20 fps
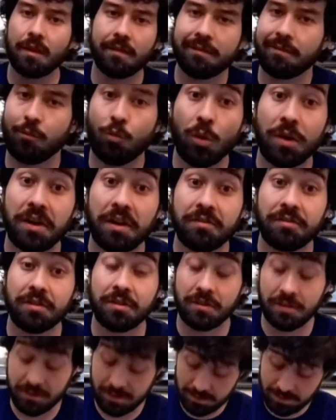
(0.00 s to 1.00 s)

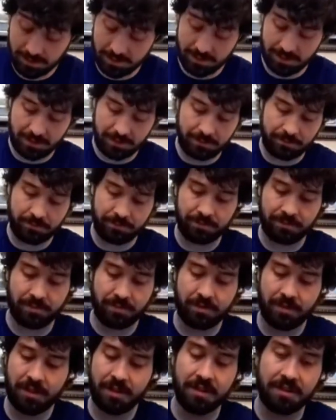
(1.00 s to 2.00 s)
whatever.
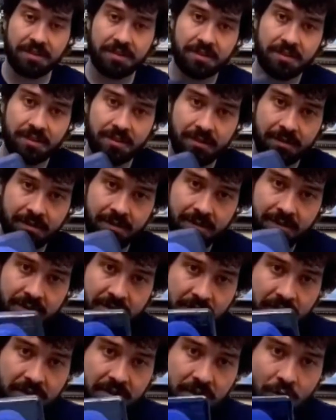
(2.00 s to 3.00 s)
This
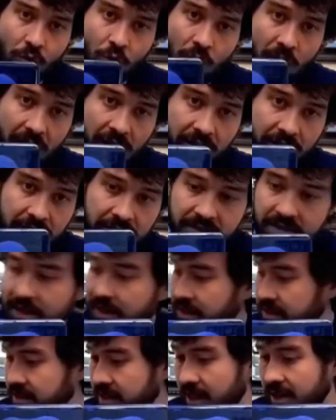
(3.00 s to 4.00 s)
is a wireless
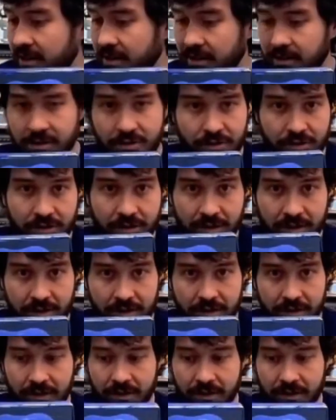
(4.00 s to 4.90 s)
Sega Saturn controller.